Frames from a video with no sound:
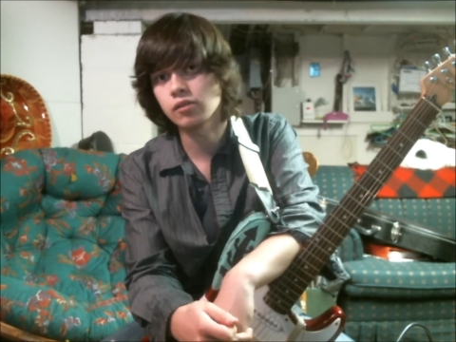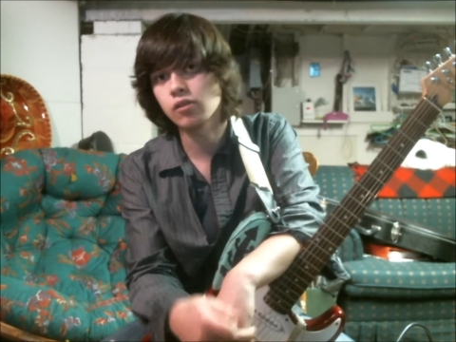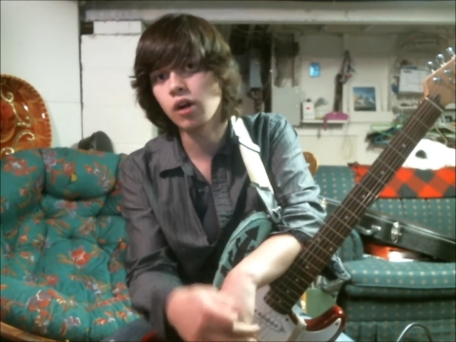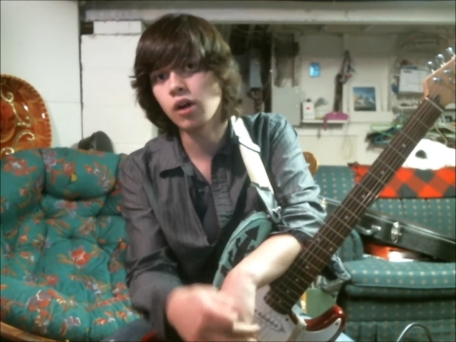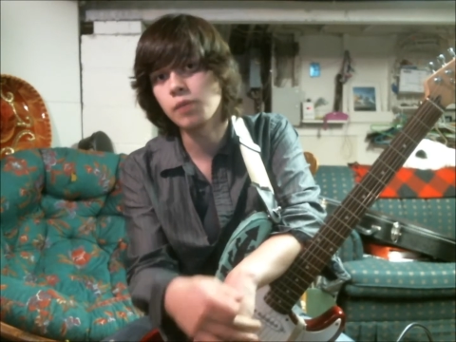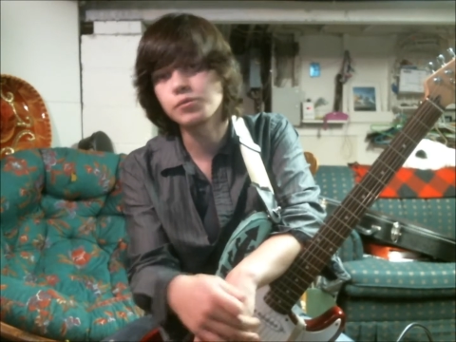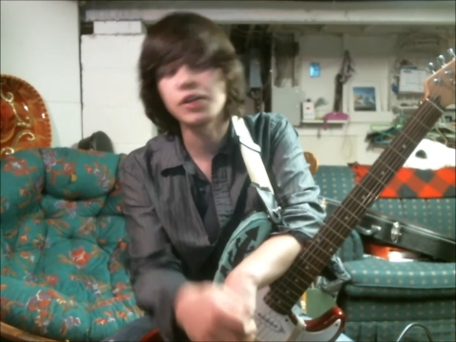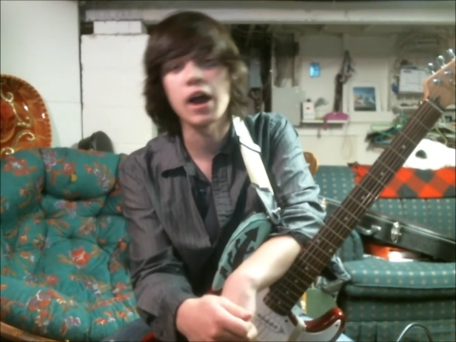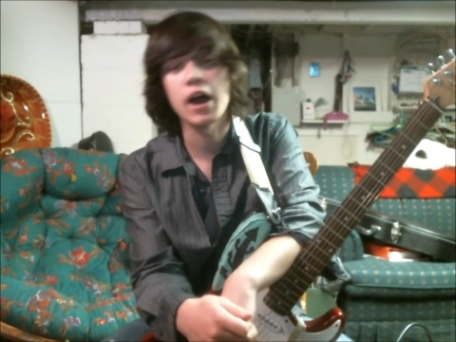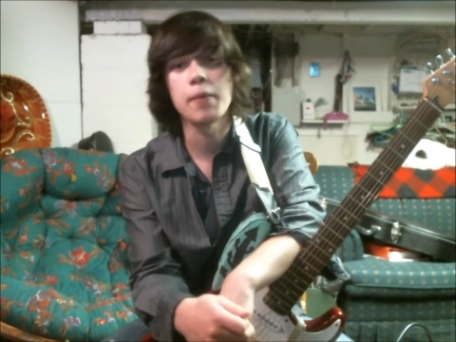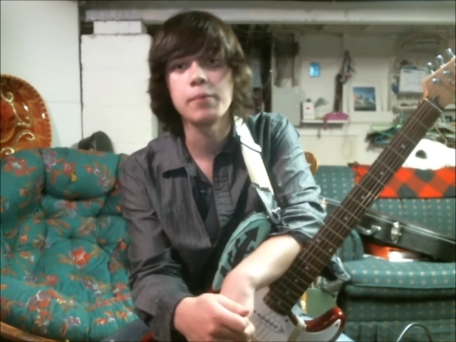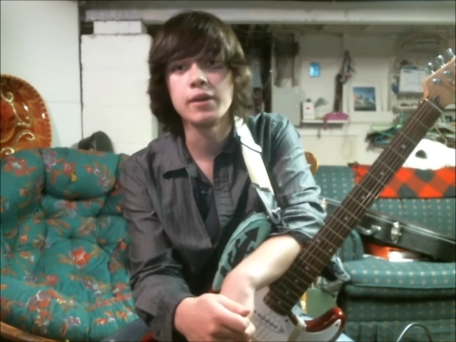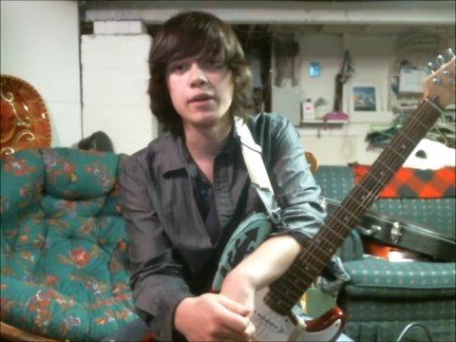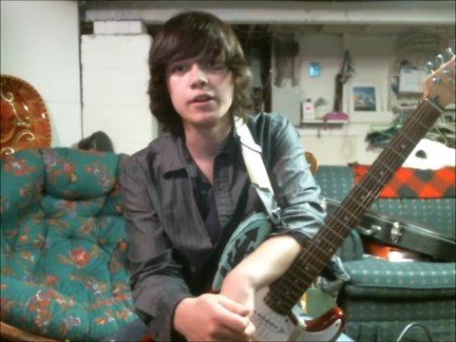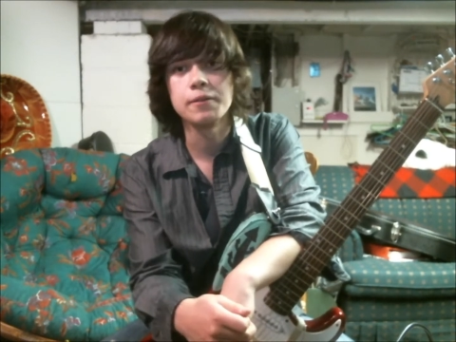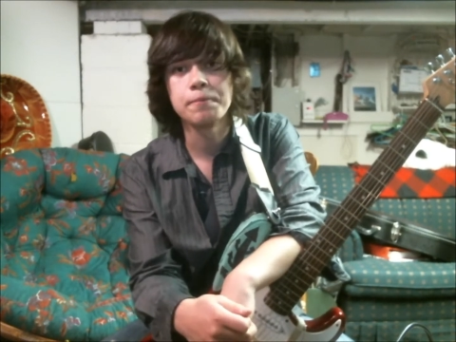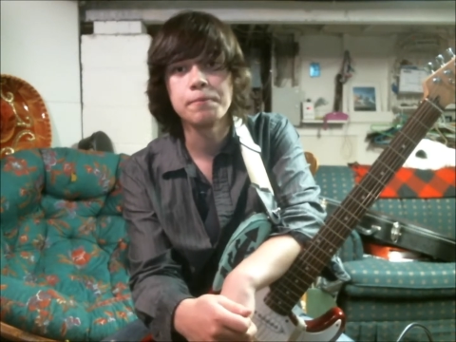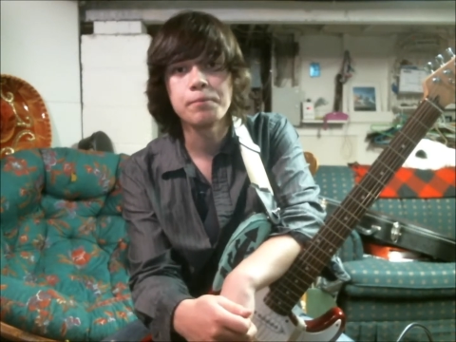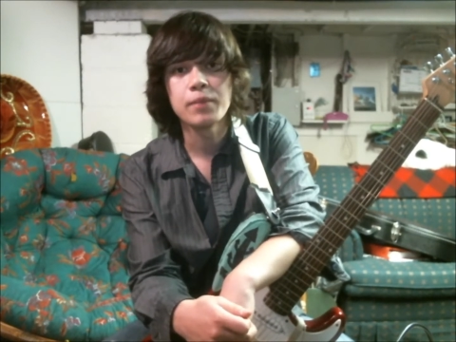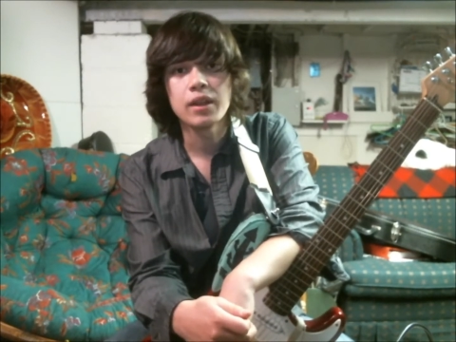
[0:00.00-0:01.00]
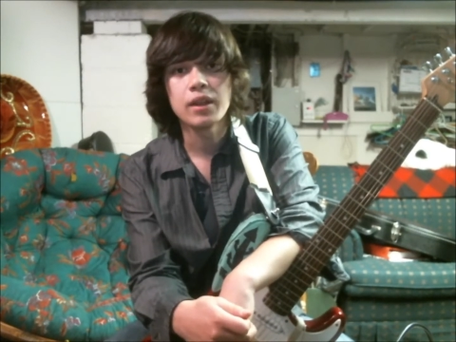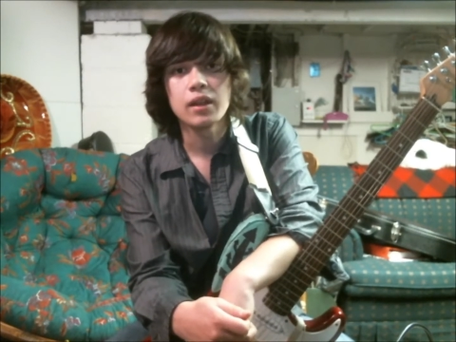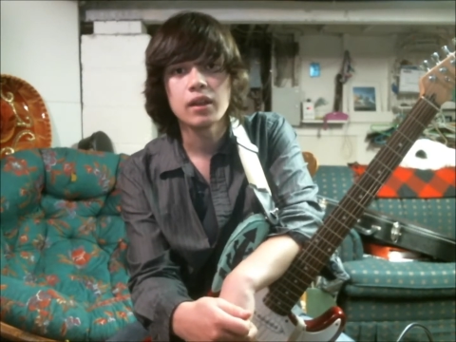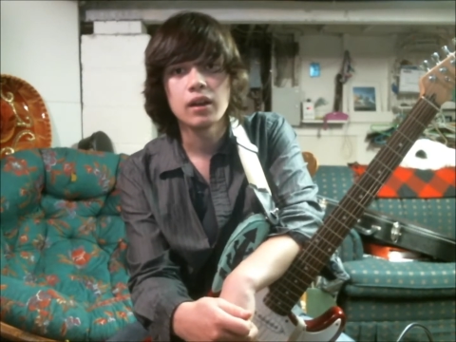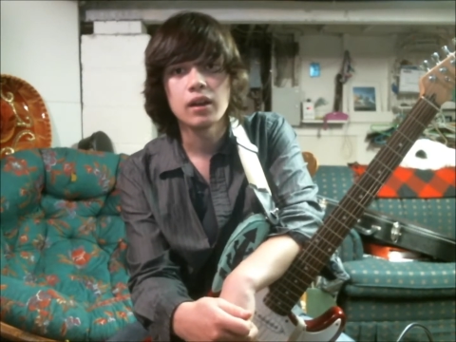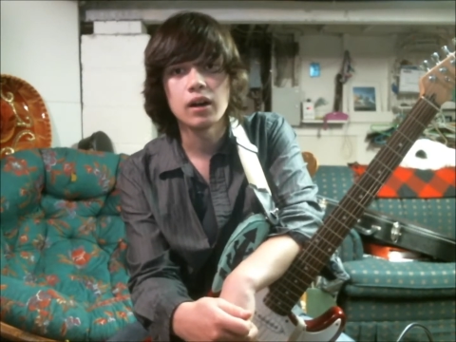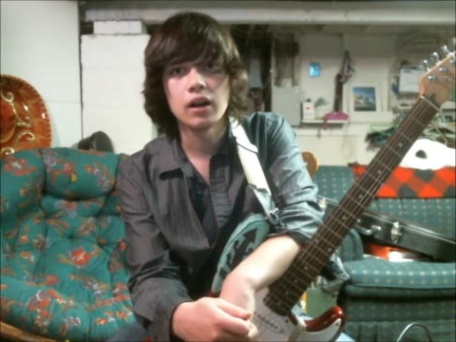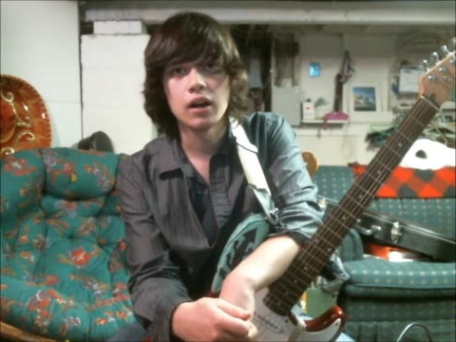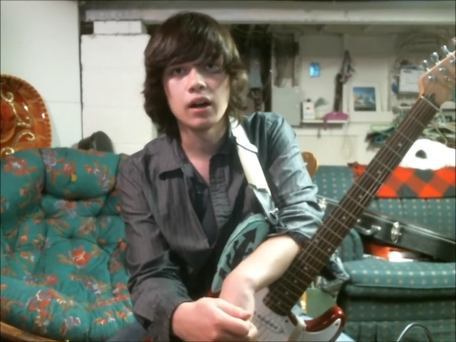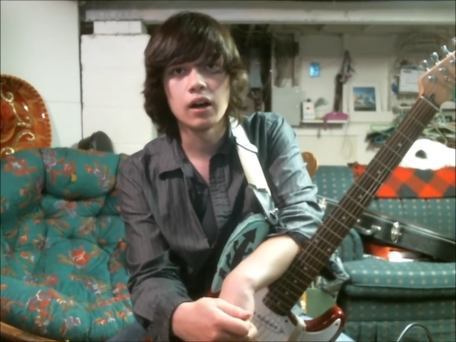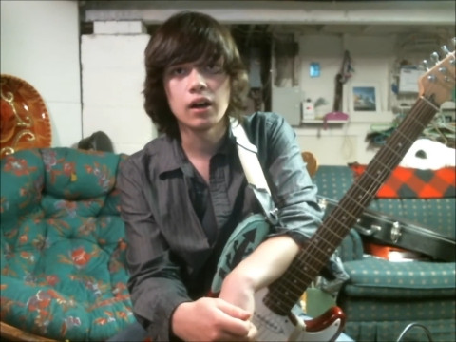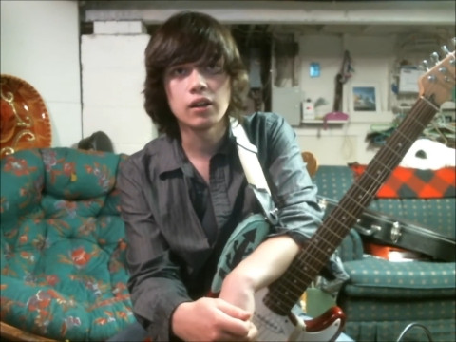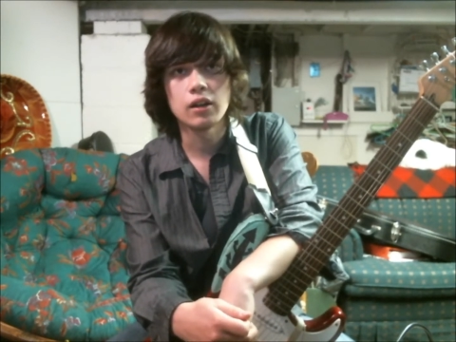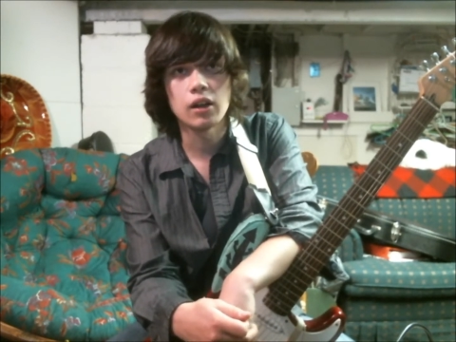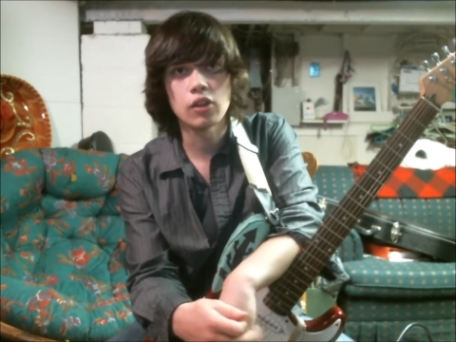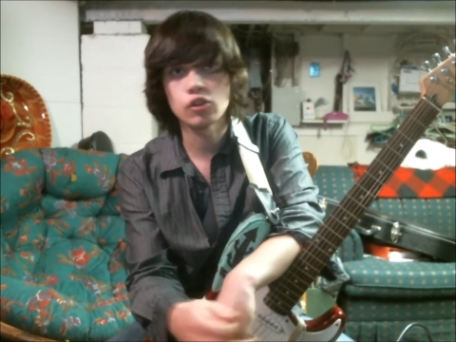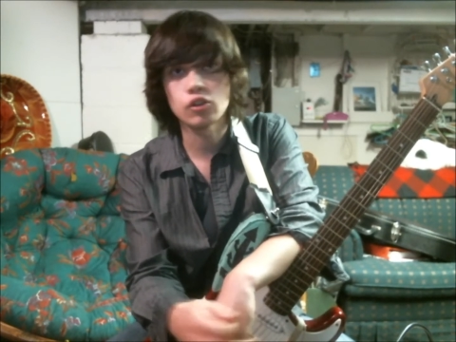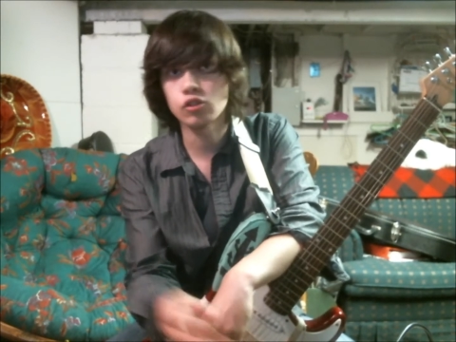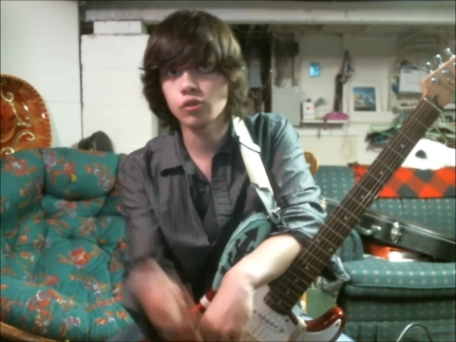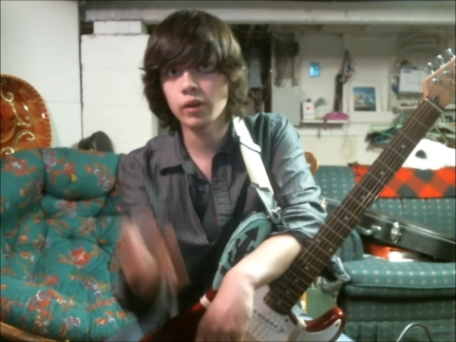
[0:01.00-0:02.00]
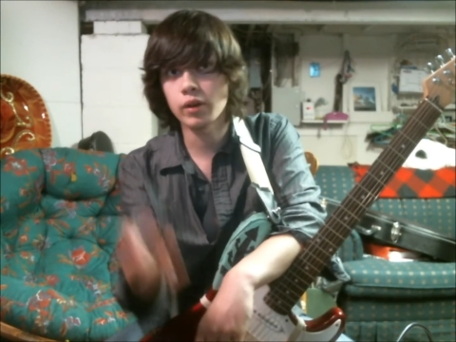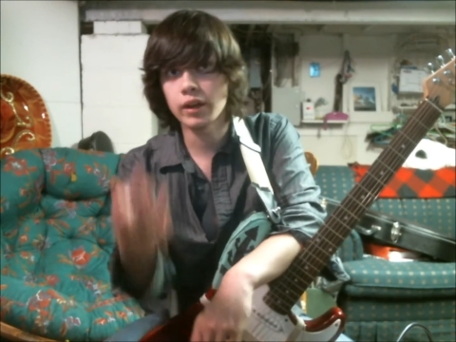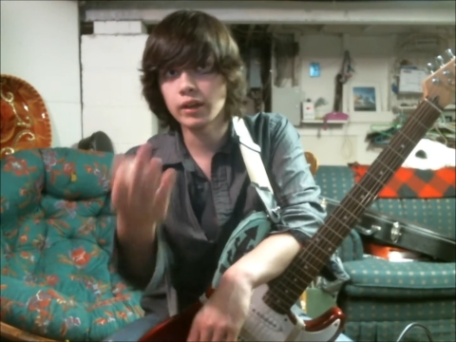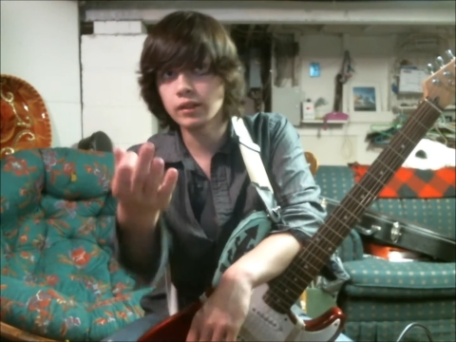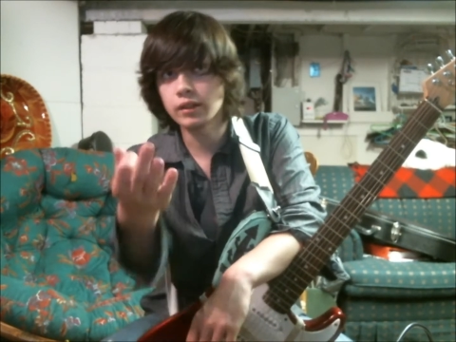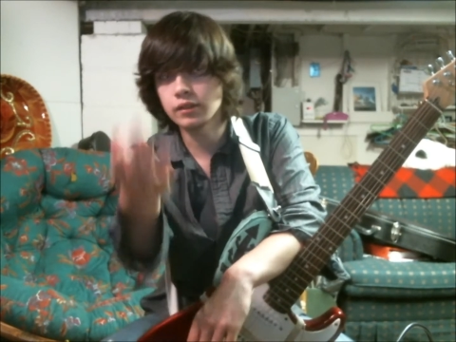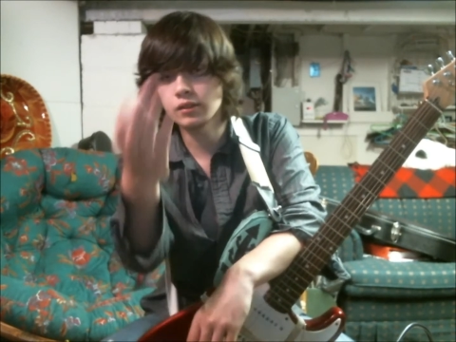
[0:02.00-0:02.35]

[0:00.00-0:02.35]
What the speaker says: Rob Chapman, another great